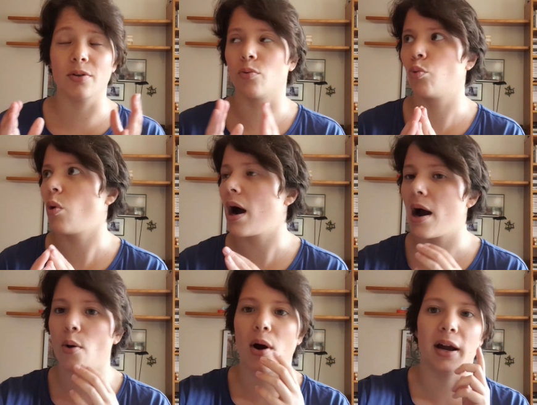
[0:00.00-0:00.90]

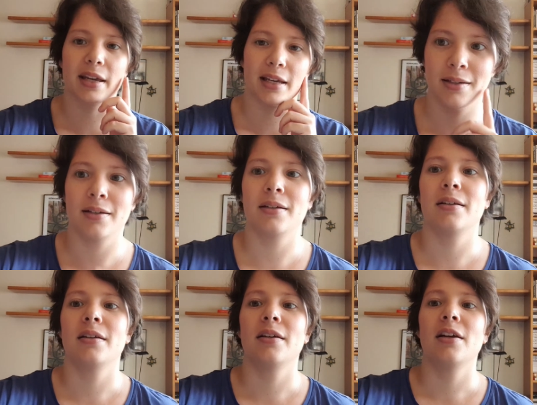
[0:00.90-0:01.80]
wow, I can't
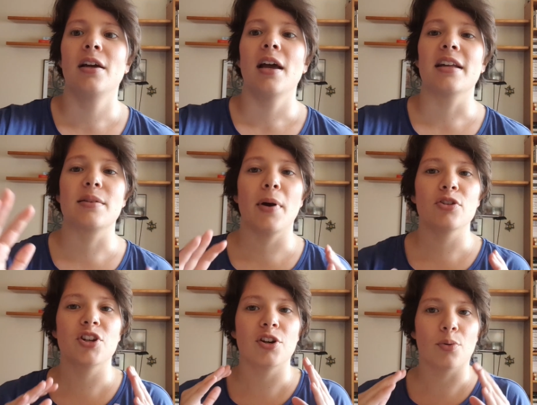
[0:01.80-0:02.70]
speak. It's about
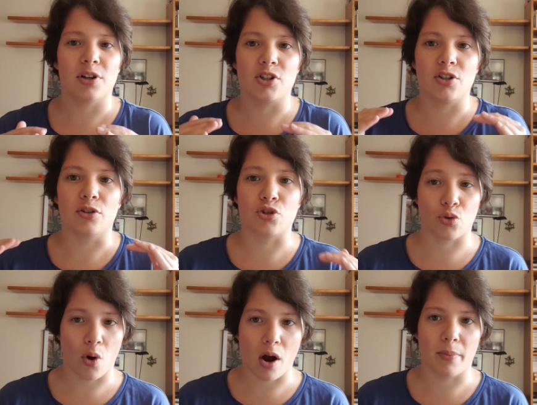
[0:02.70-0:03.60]
generational
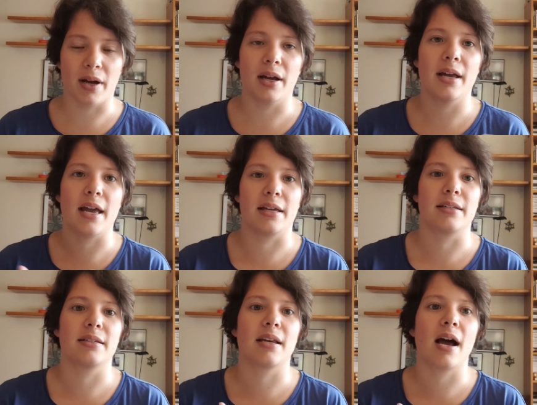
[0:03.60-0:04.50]
trauma
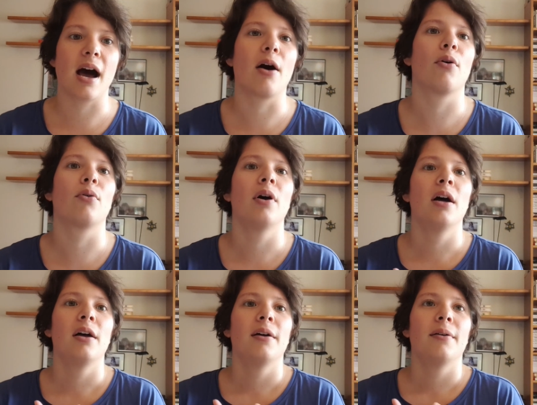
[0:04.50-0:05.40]
and how
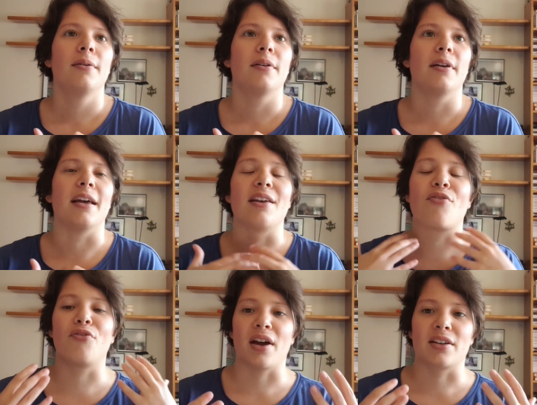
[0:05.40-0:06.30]
it
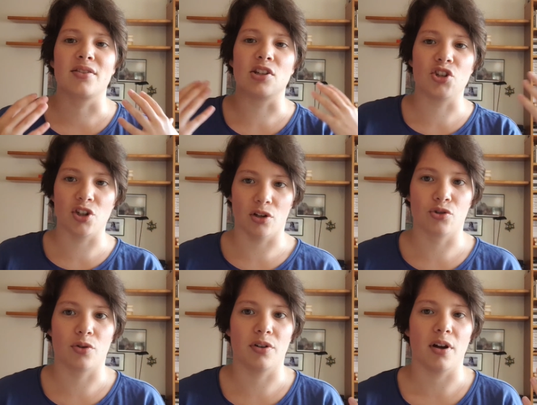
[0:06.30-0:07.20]
affects the
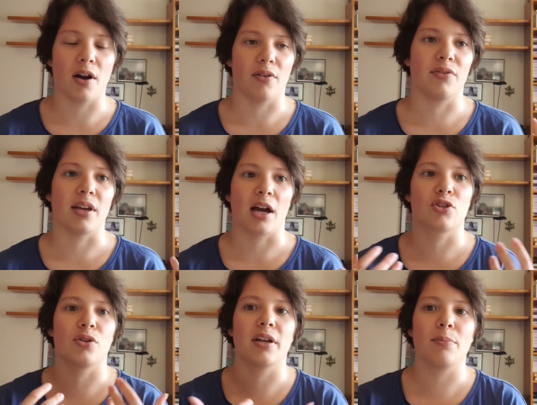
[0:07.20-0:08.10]
children of the
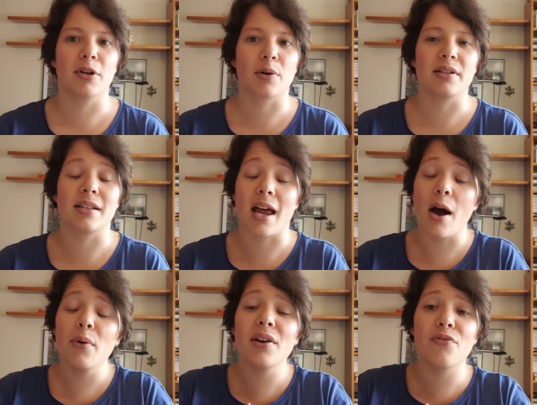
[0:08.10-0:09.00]
actual immigrants, and
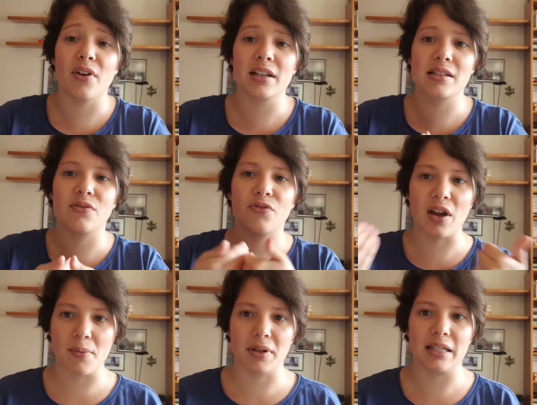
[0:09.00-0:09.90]
how it affects
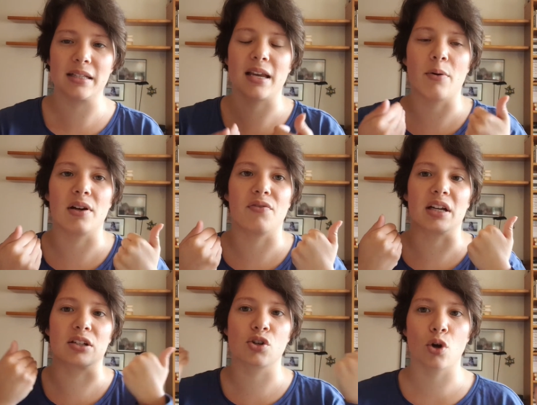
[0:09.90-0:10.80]
families, and how it
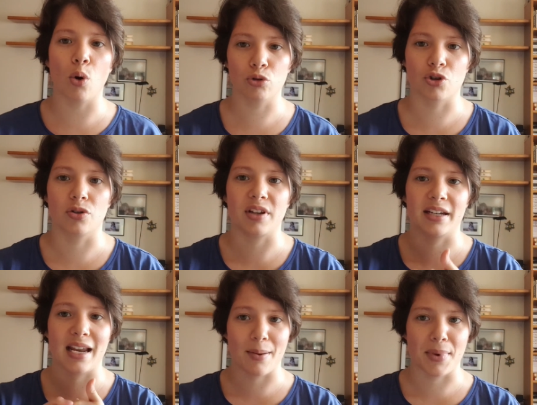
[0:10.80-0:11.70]
affects cultural
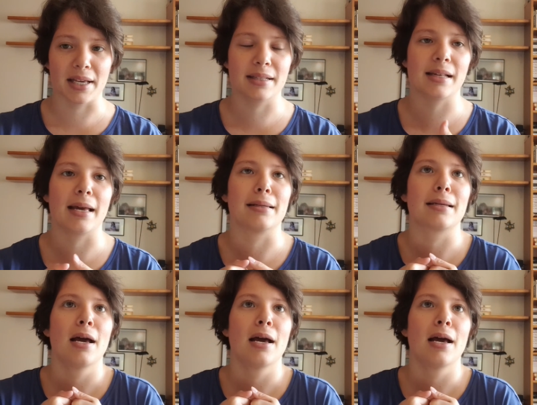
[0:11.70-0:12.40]
dynamics and